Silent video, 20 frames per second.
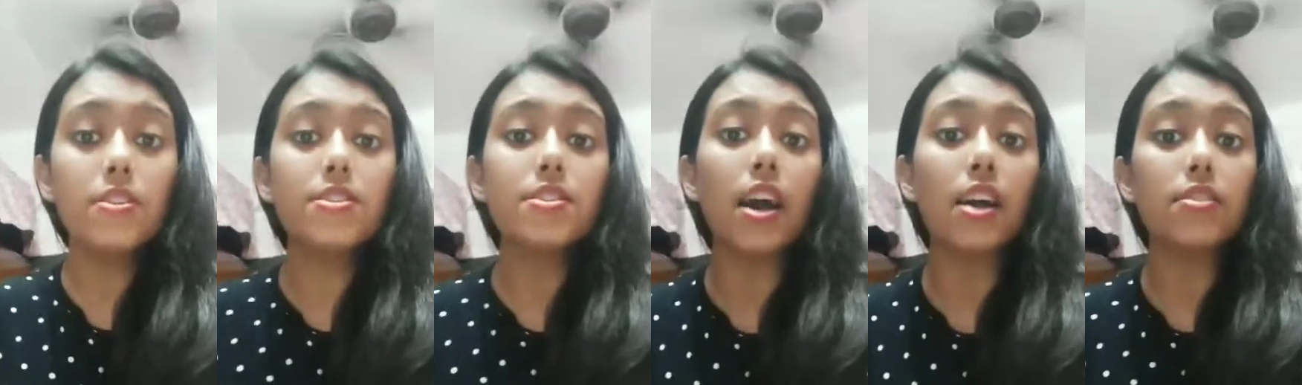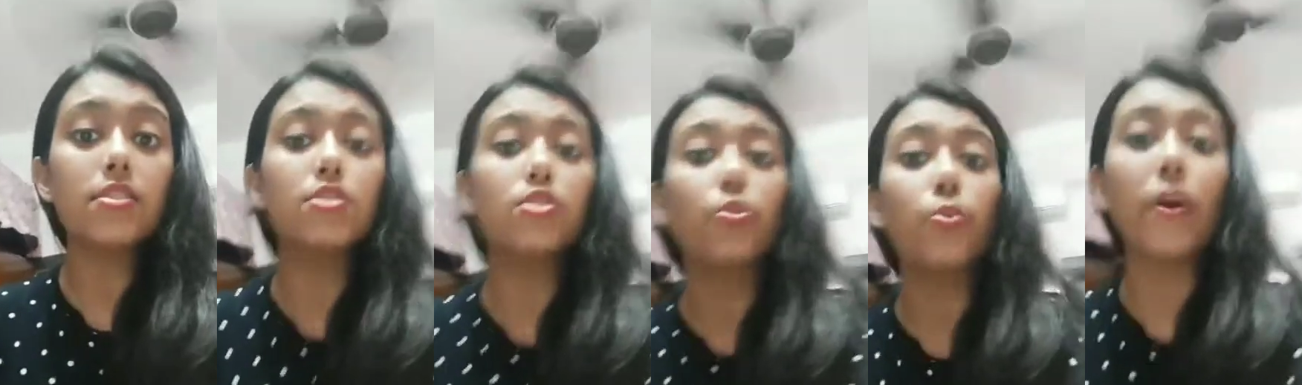
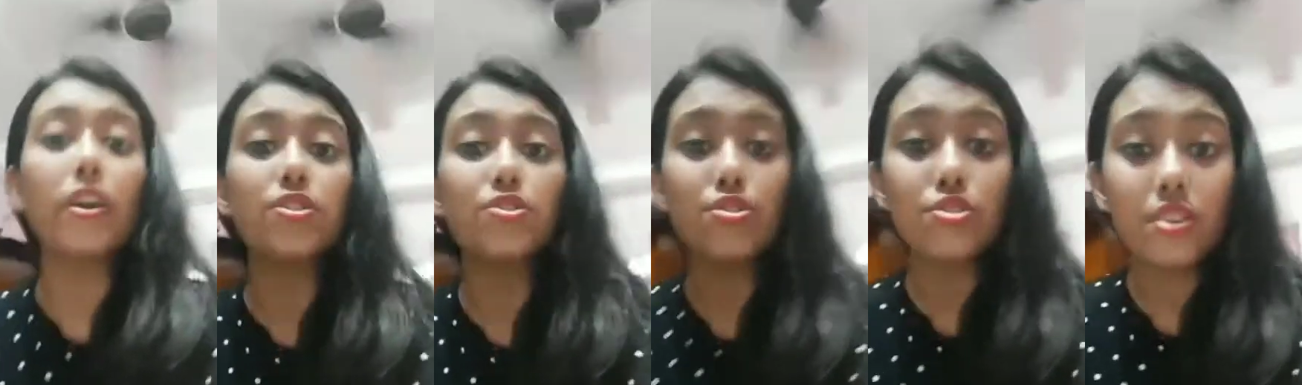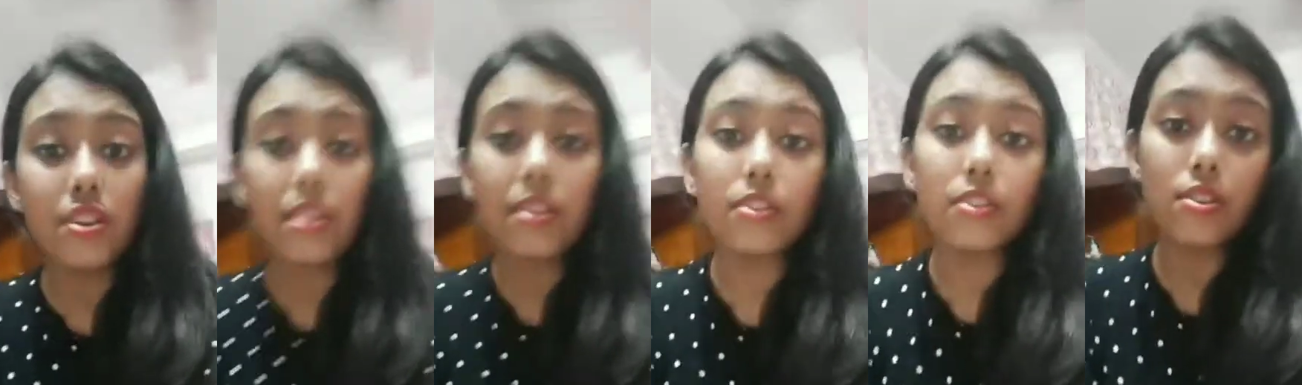started
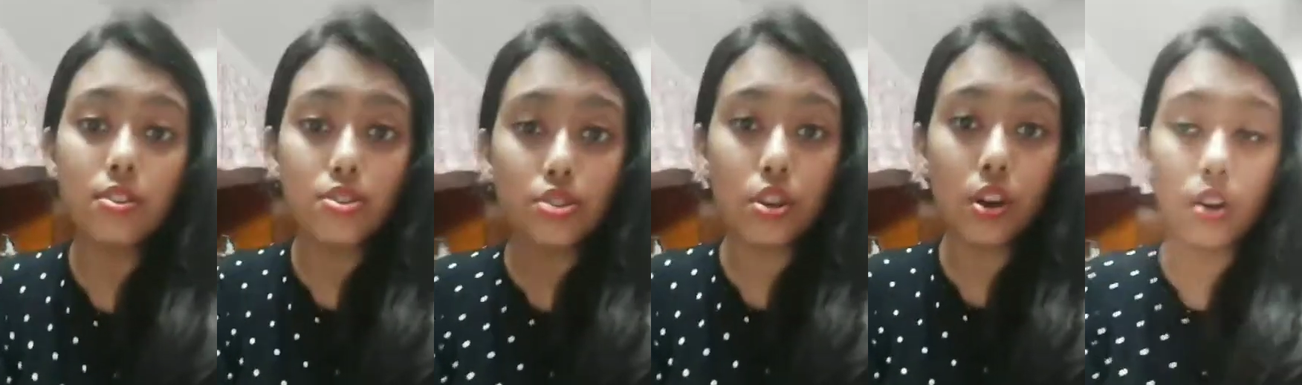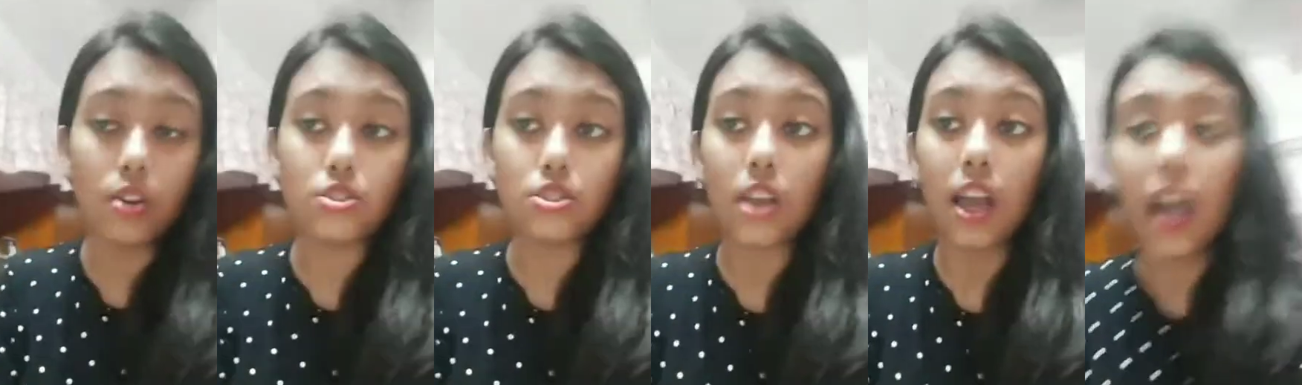questioning the
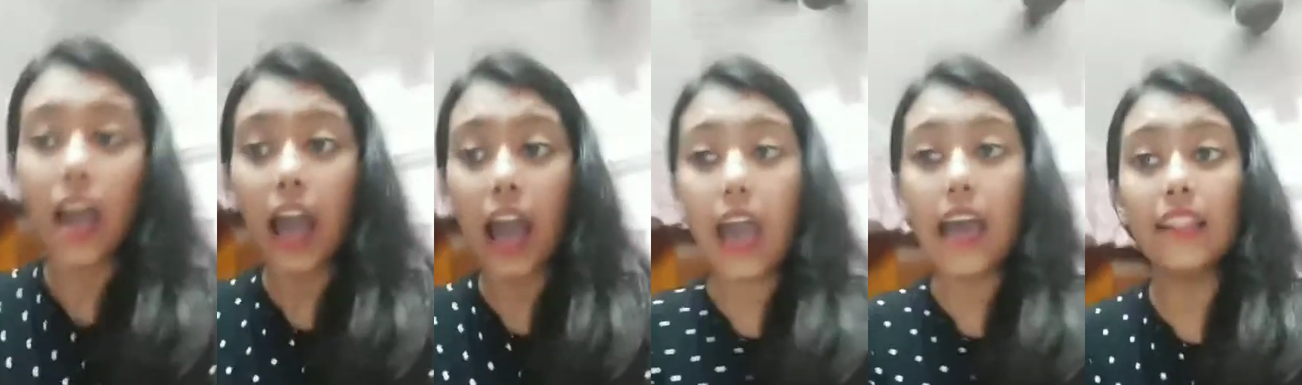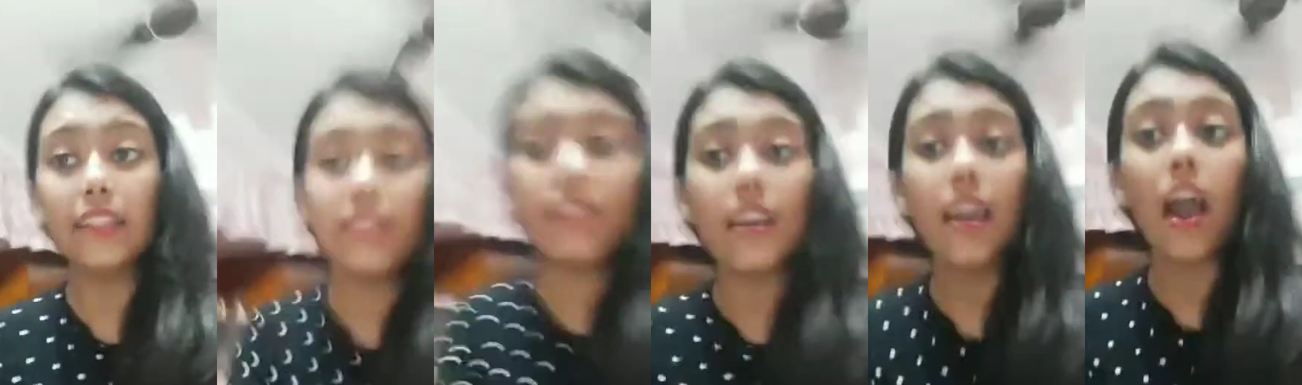church,
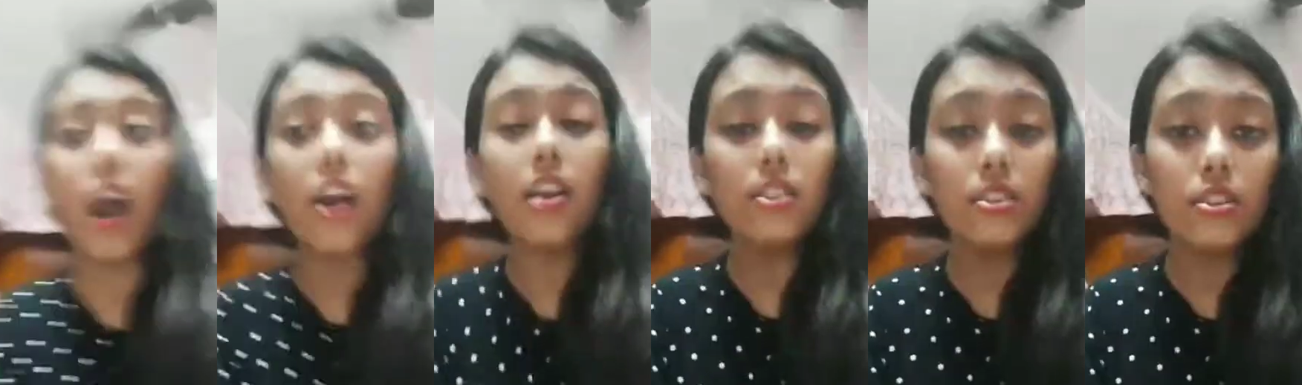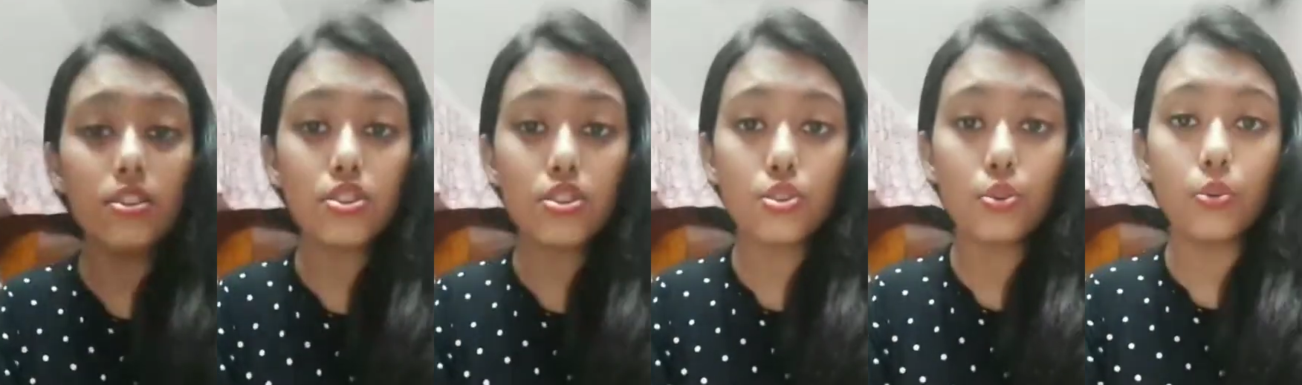and they
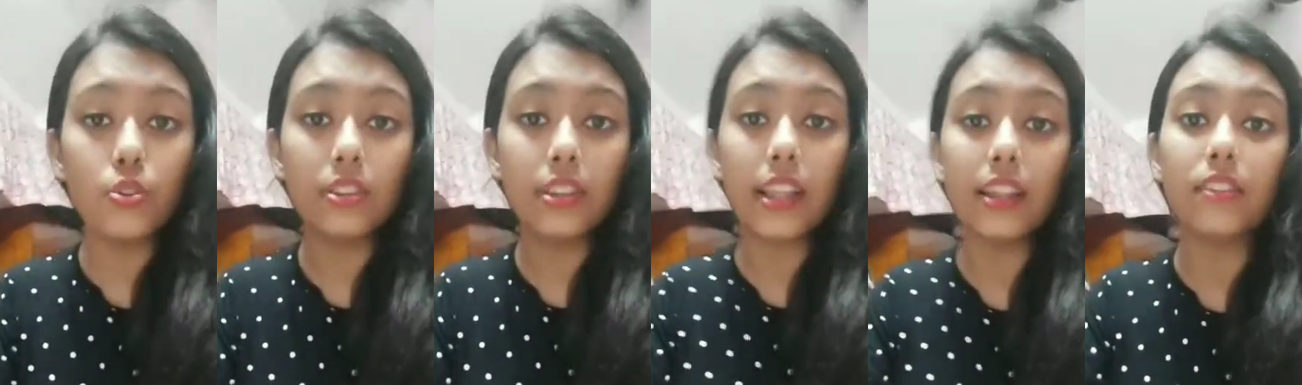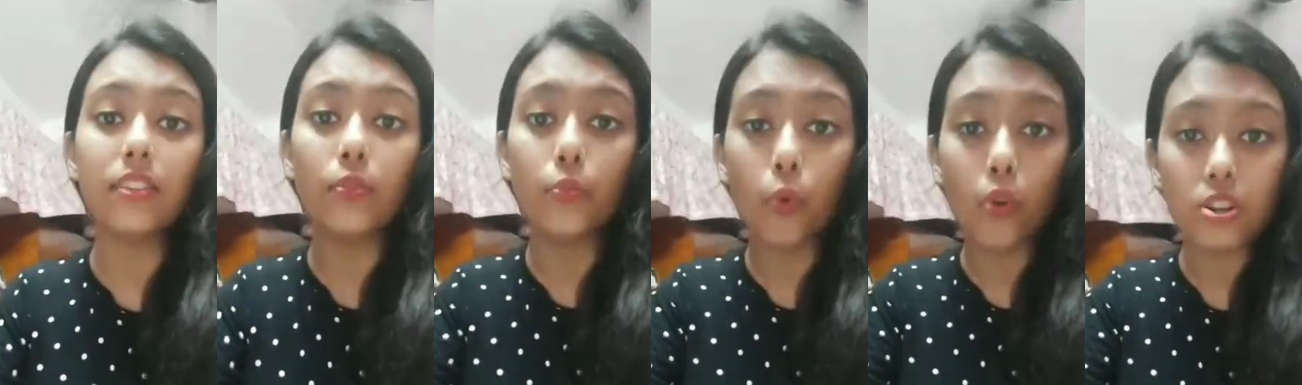understood that
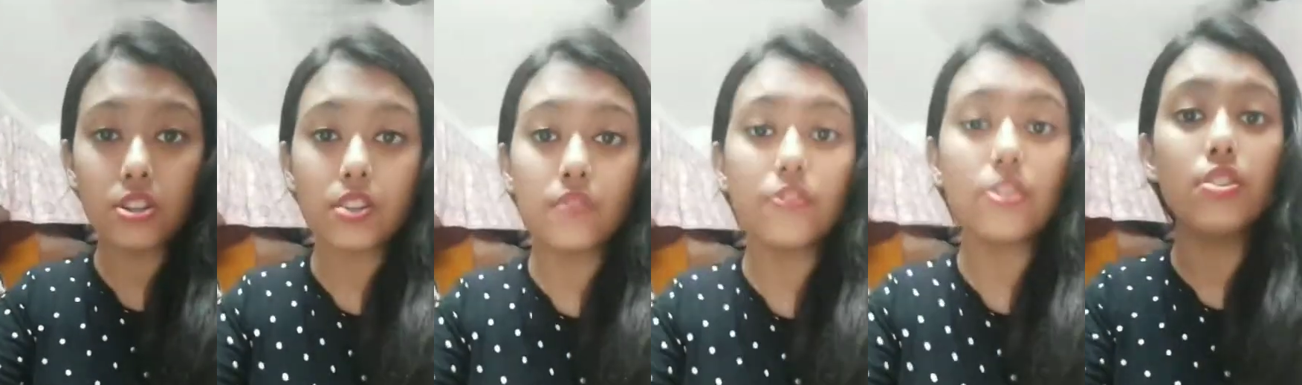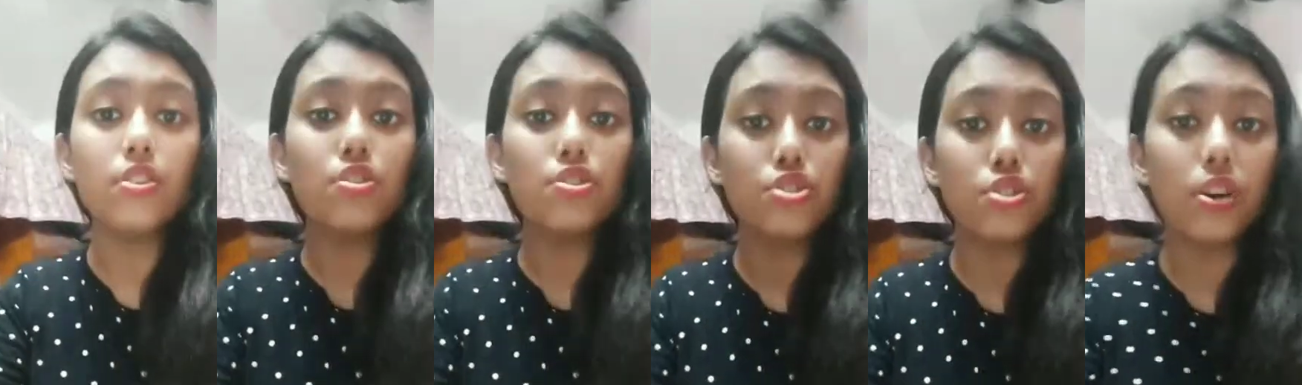whatever
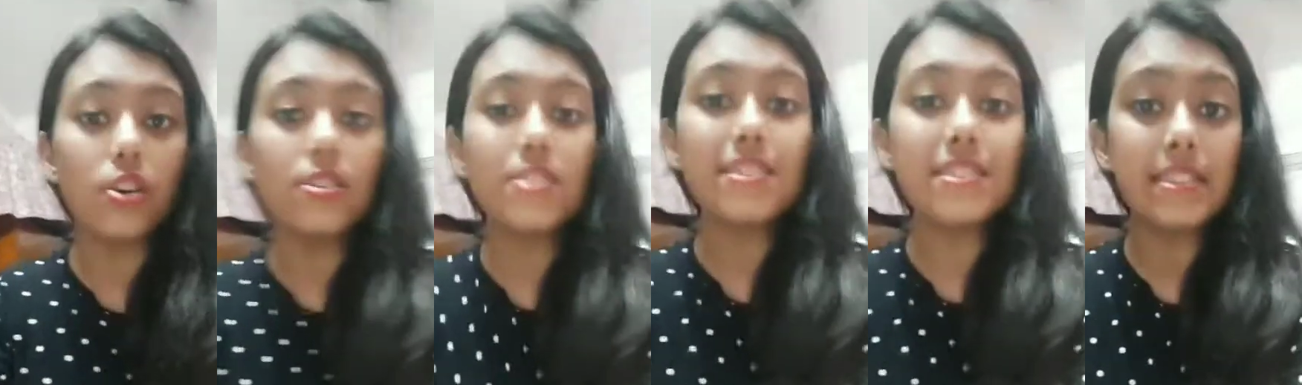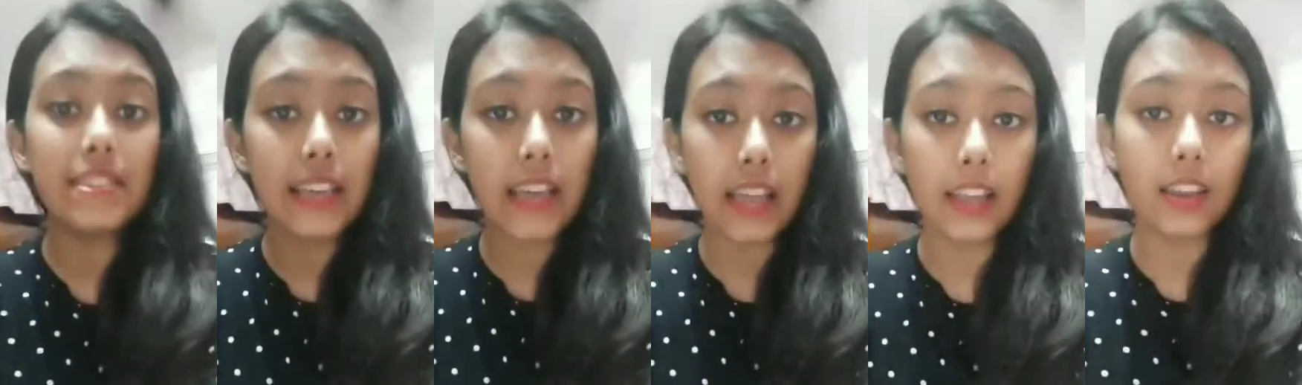the church
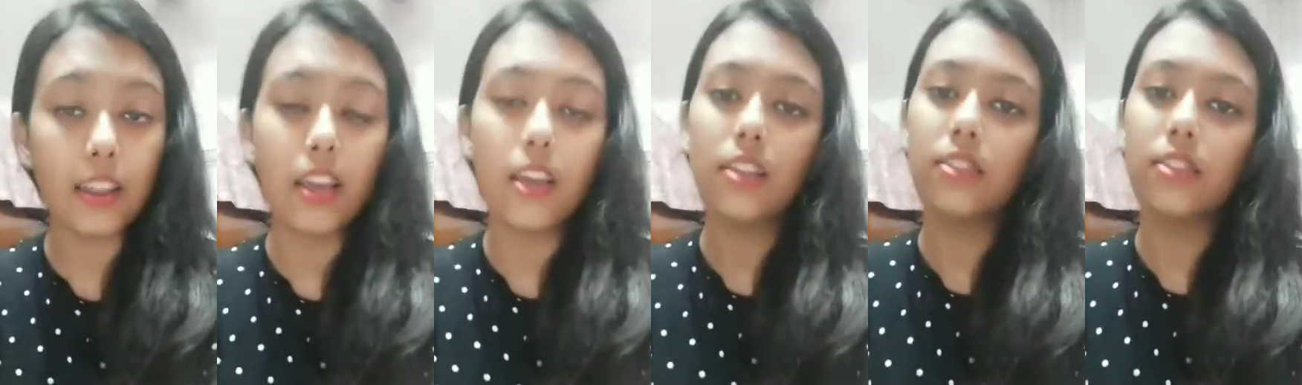said,